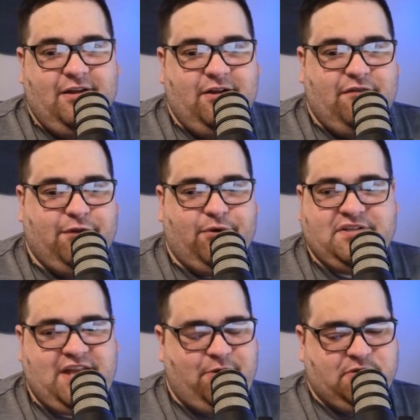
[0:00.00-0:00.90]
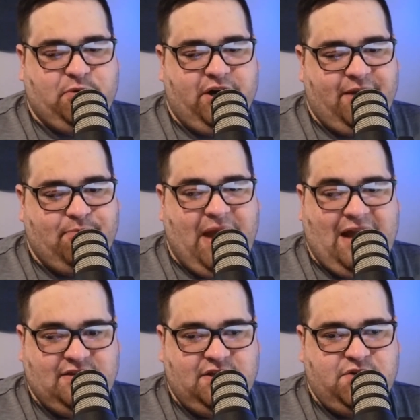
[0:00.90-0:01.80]
Florida State was put in a
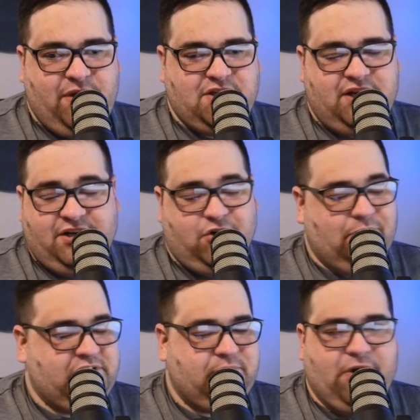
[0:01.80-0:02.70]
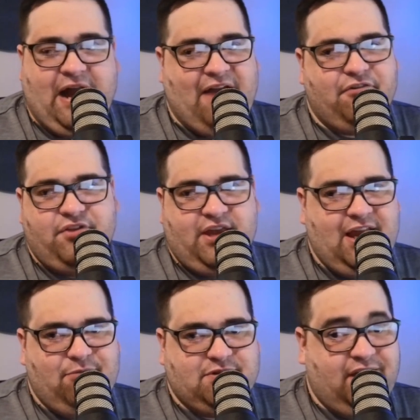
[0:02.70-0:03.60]
bad situation, and Kirby Smart after the
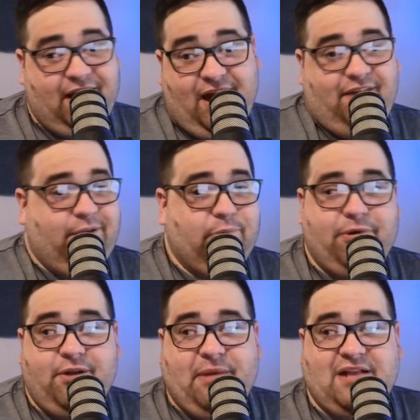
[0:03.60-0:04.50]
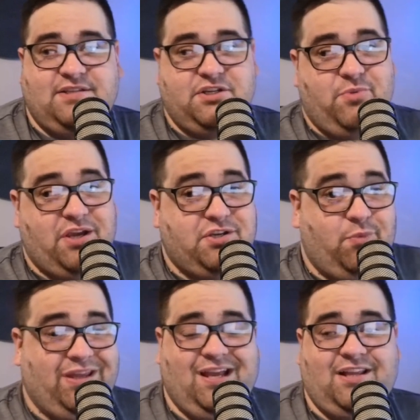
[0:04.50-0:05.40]
game was like, hey, they were put in a bad situation.
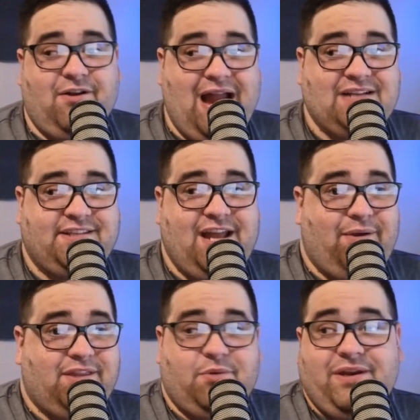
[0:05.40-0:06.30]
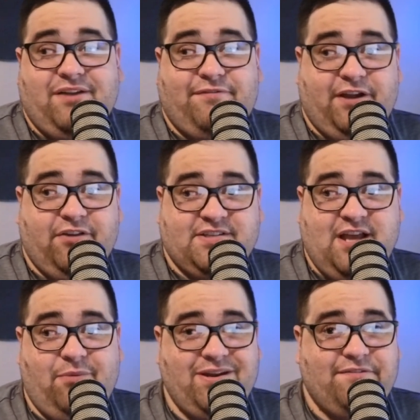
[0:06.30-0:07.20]
We kicked their ass, and now I think we need to figure this
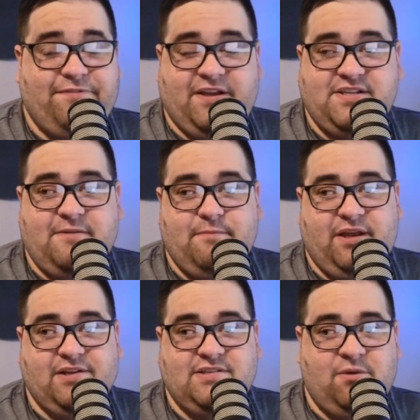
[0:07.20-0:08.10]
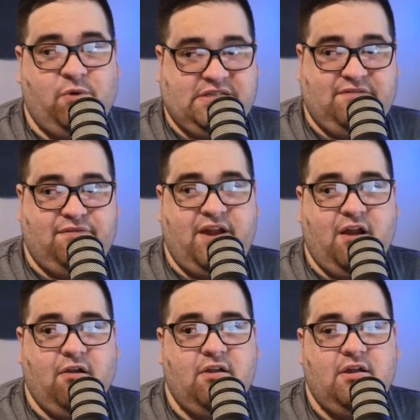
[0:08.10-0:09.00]
out. We need to fix it, because it wasn't fair.